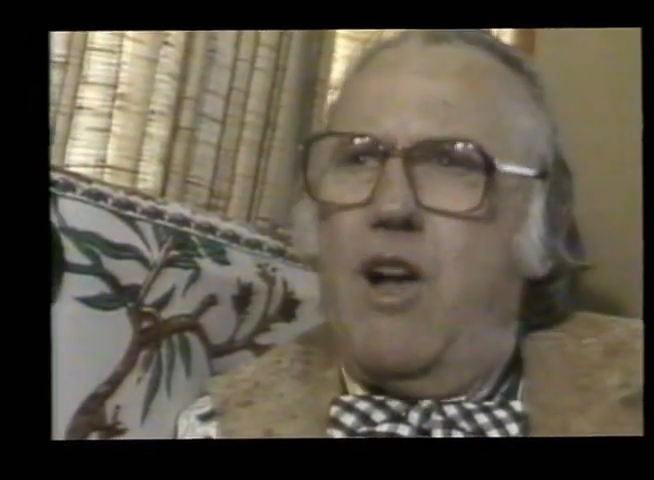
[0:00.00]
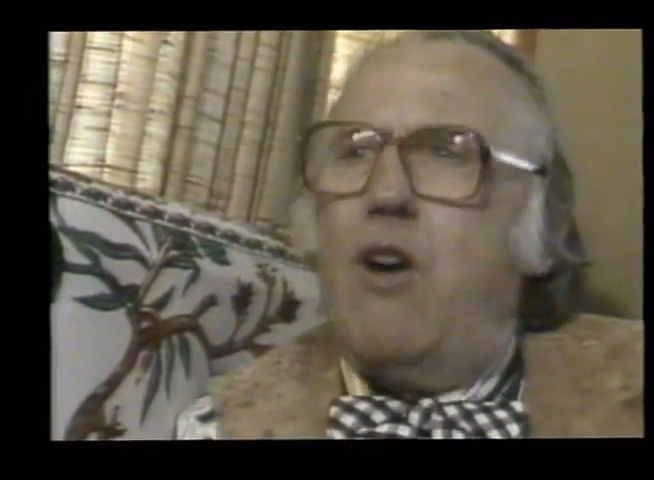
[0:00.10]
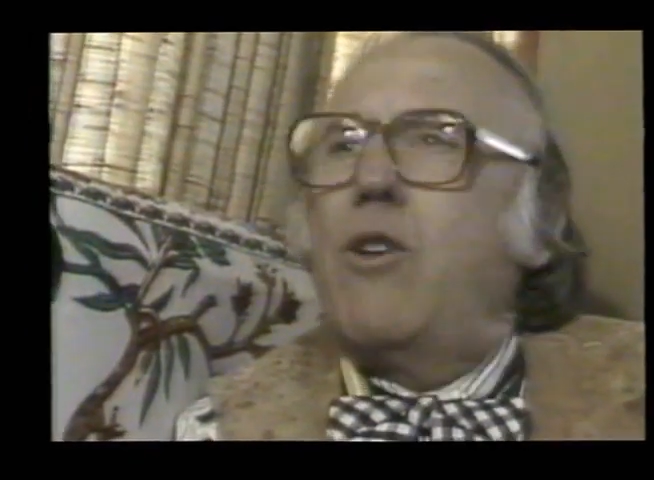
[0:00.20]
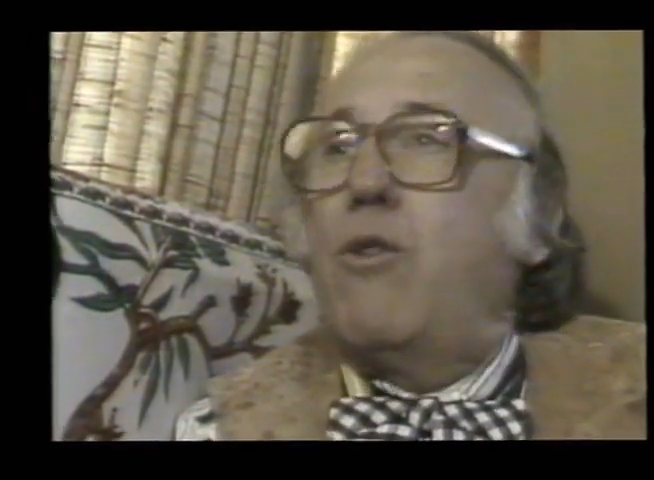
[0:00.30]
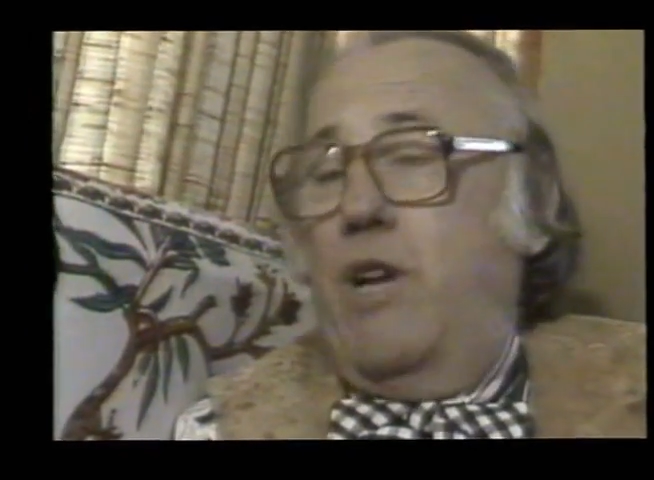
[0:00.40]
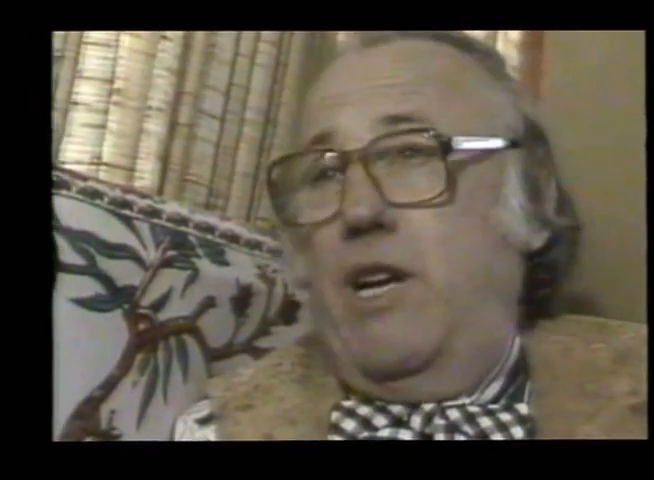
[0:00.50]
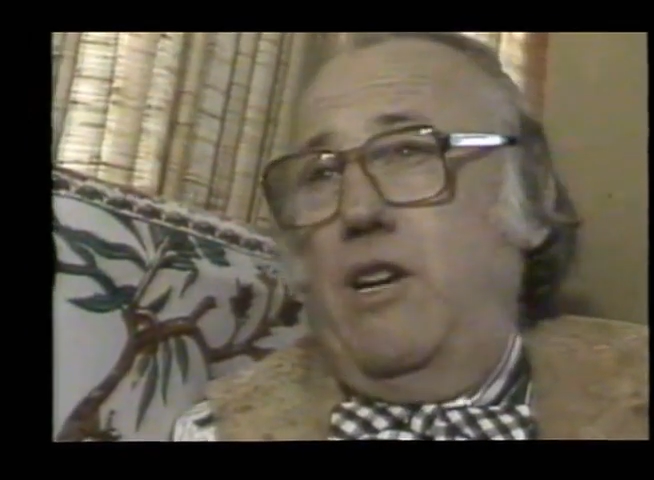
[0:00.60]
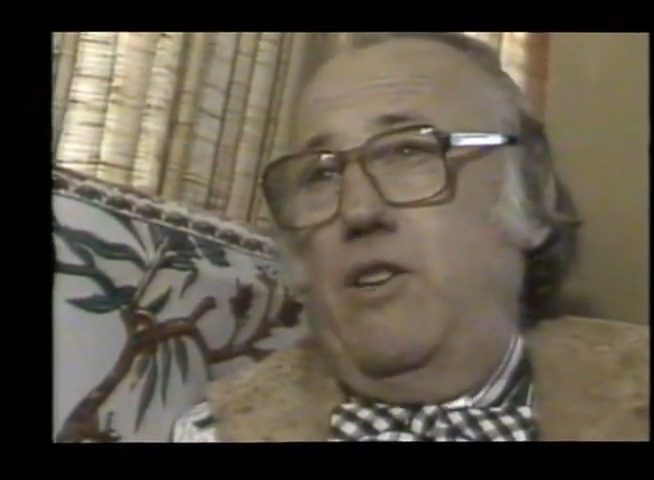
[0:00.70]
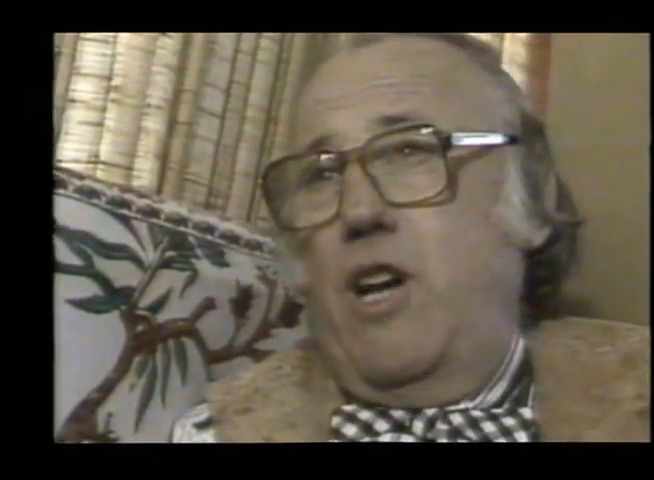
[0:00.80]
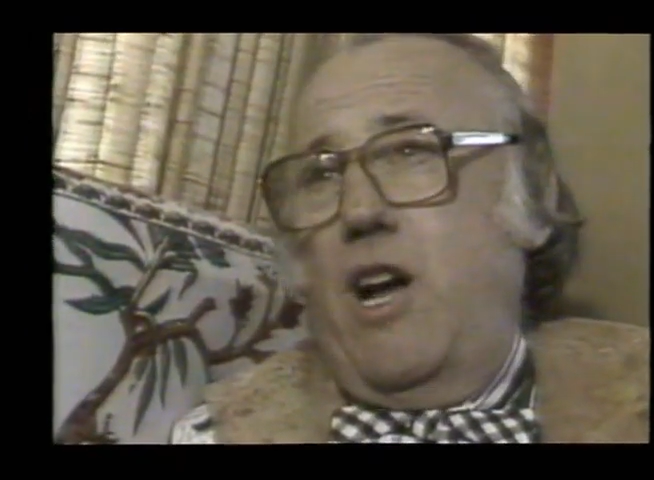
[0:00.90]
on a
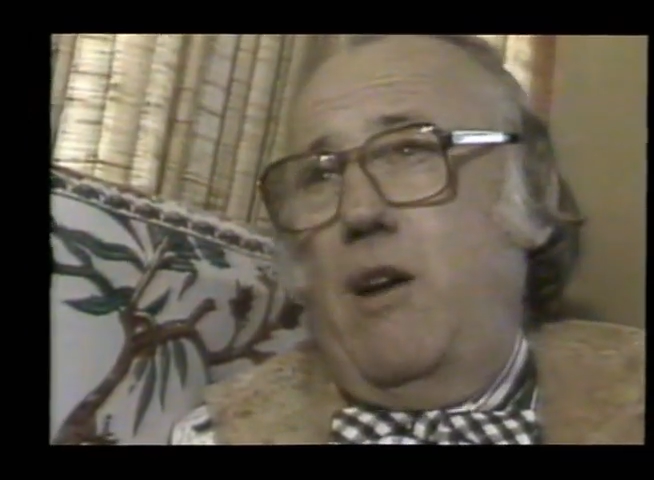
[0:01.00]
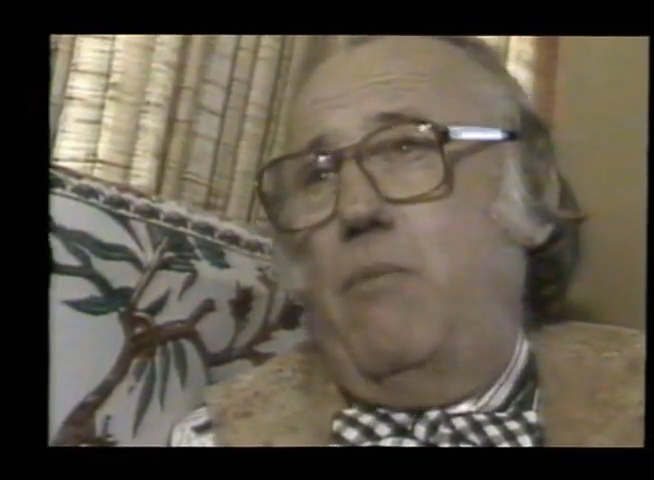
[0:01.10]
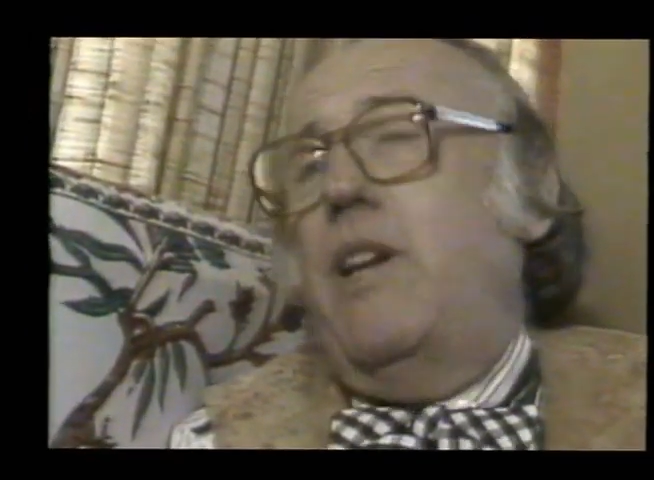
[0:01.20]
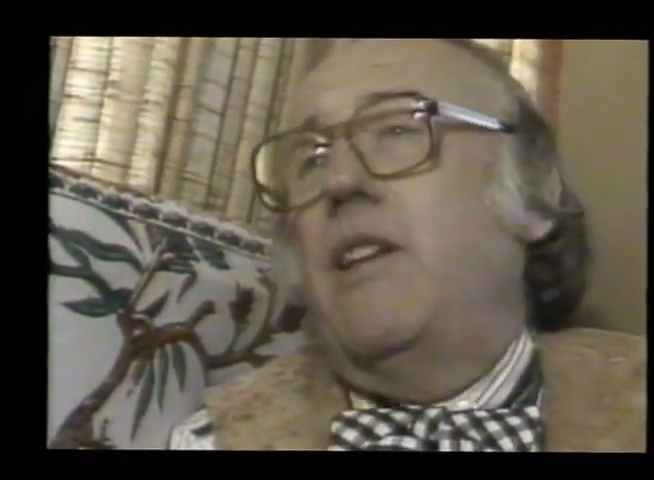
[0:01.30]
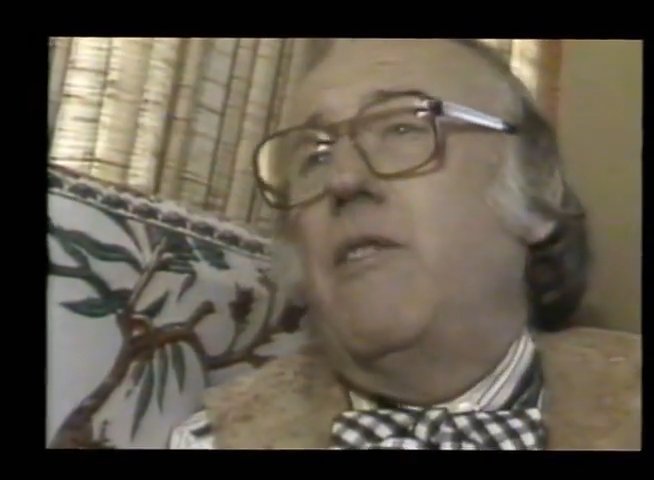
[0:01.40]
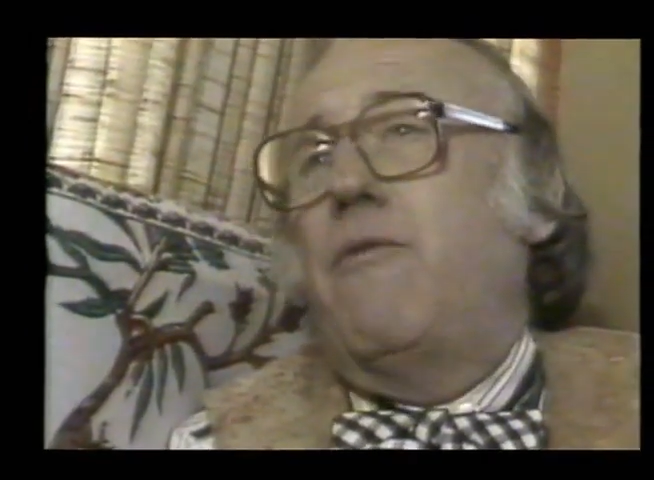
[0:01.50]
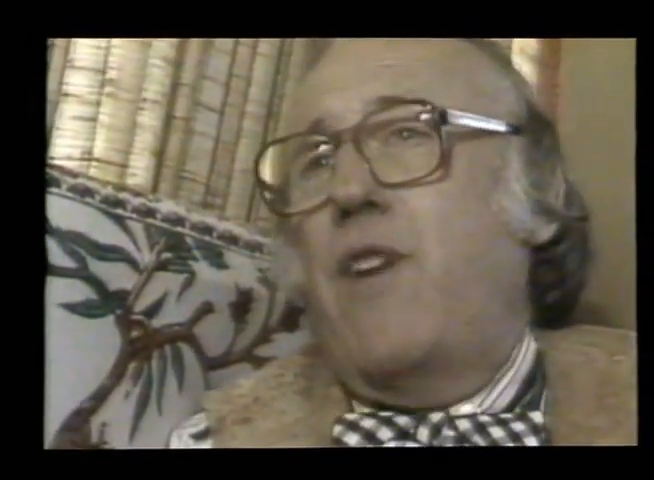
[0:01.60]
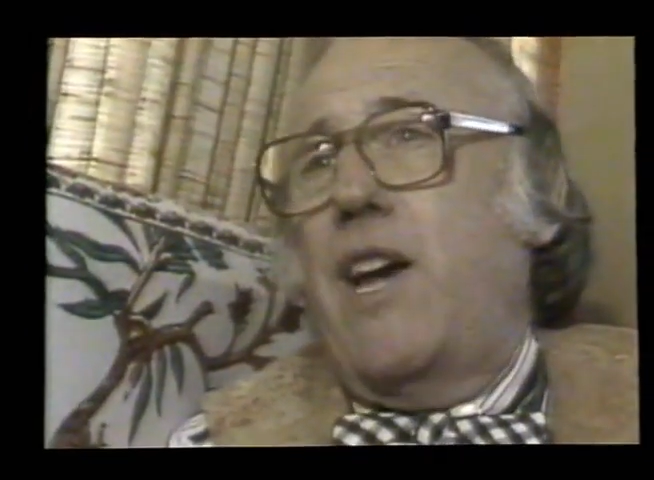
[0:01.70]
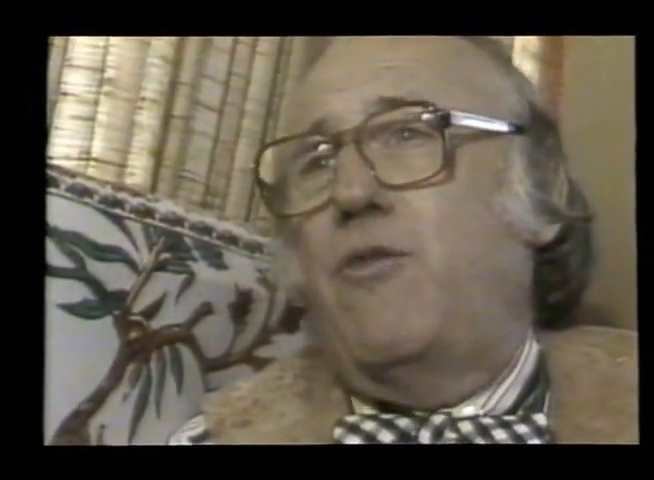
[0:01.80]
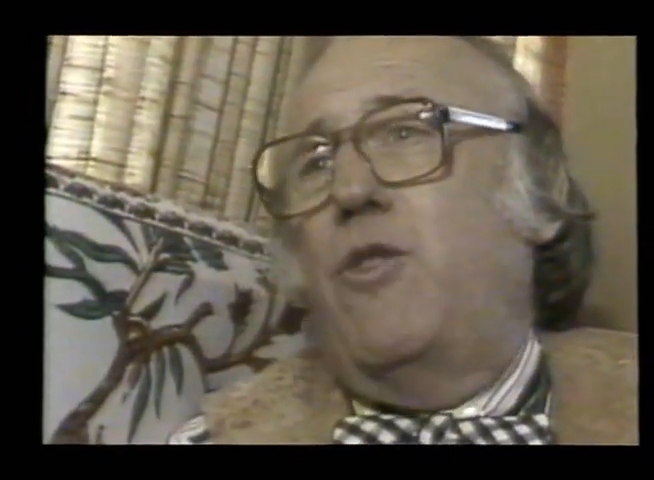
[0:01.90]
regular job in the
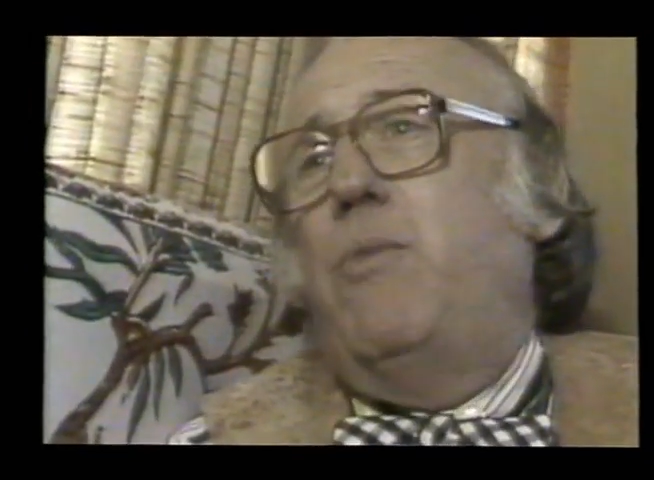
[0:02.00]
factory,